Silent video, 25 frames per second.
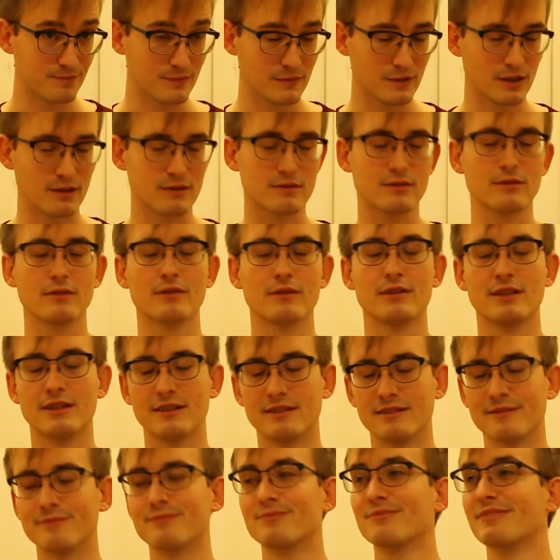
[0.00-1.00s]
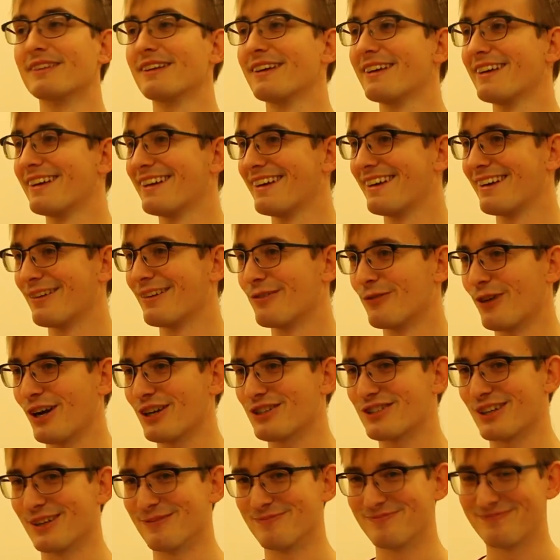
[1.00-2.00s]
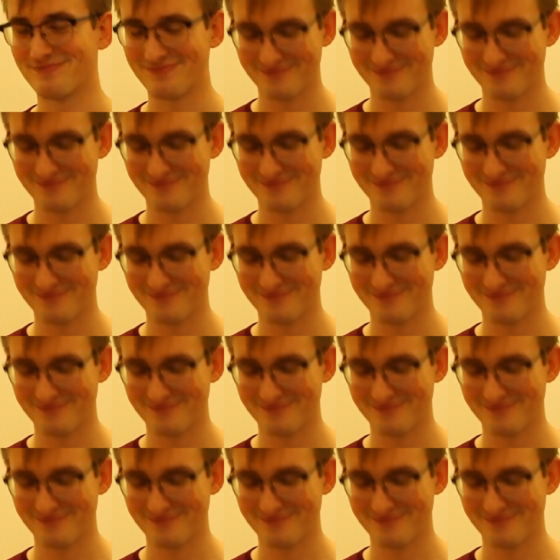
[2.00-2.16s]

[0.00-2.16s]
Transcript: yes, in Russia.